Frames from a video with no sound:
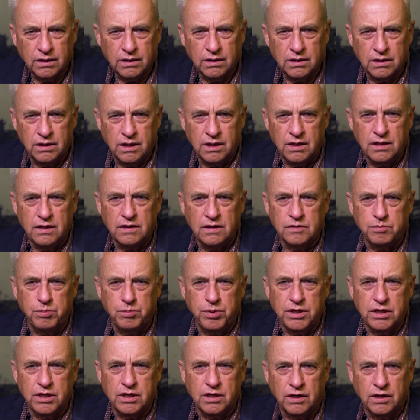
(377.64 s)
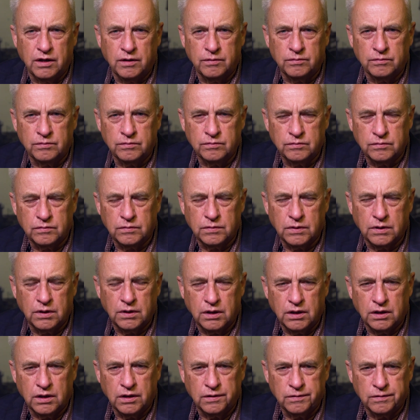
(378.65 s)
these become
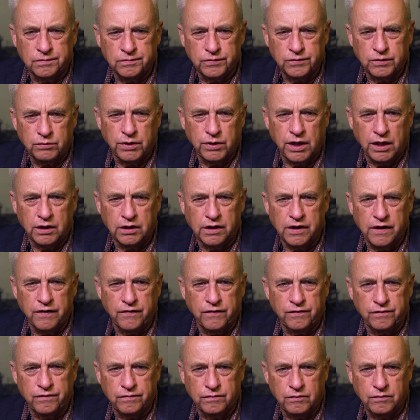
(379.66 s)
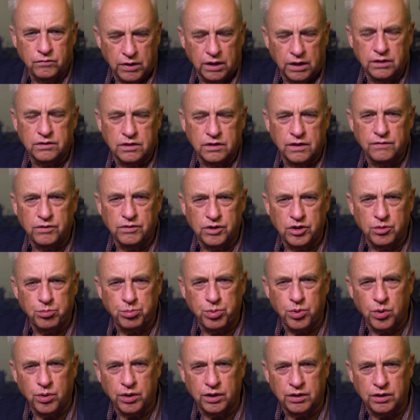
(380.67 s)
relatively
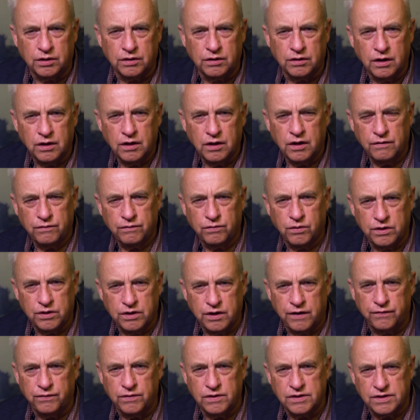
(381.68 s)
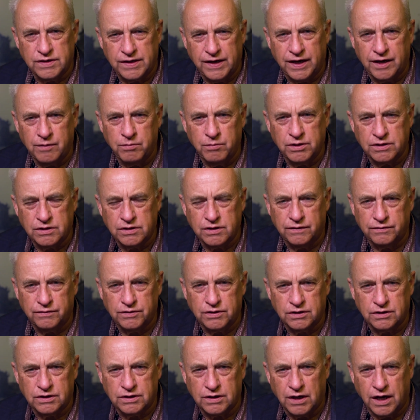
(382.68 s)
important for different segments of
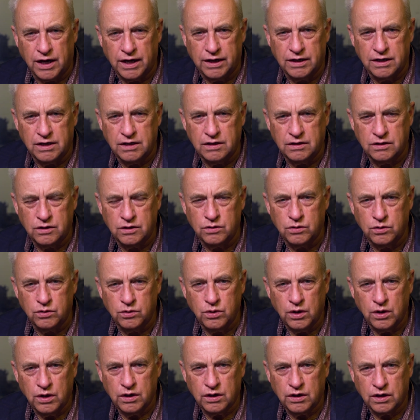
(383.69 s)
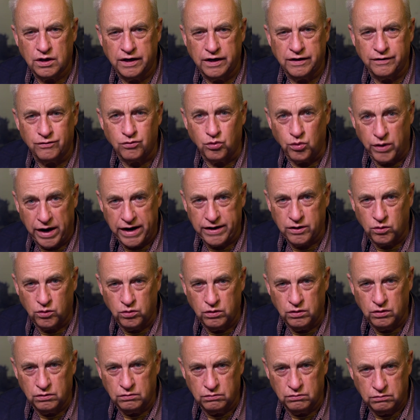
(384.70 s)
society to kind of
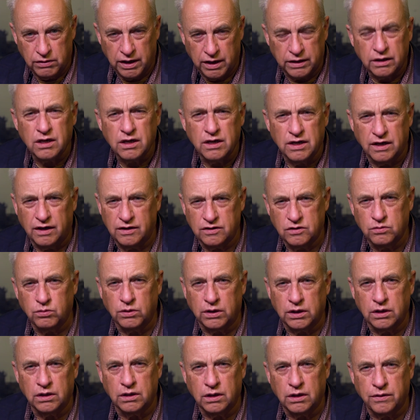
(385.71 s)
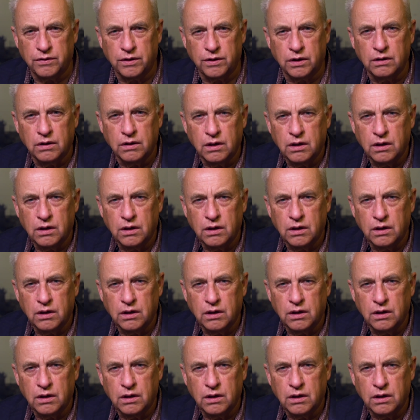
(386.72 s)
recognize one another.